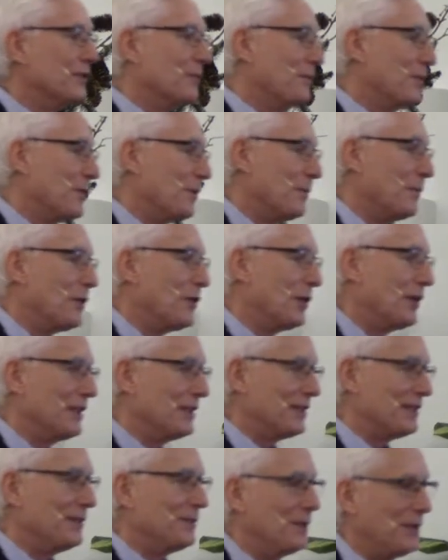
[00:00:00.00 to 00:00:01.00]
are more
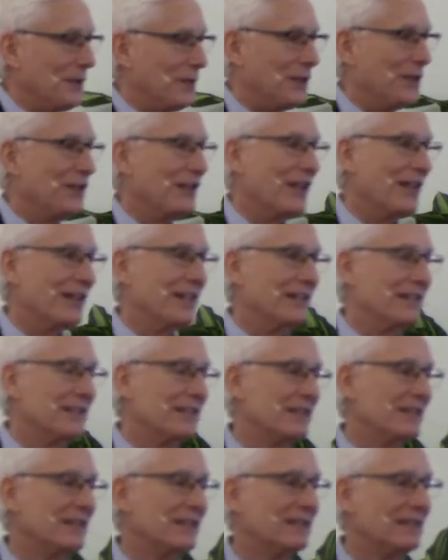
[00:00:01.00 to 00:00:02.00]
moralists than we
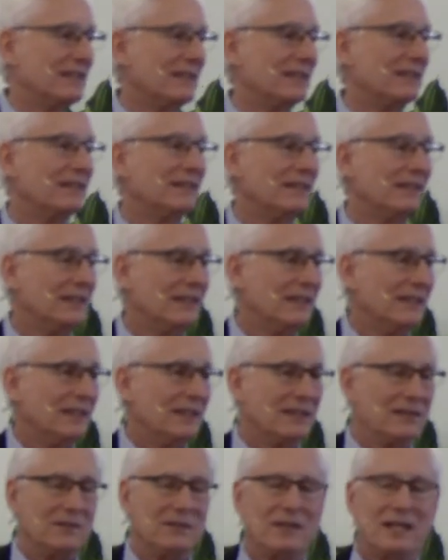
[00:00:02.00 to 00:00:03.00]
realize.
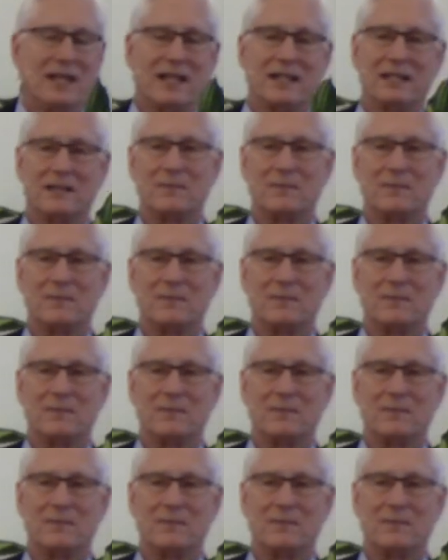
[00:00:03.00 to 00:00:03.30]
We lack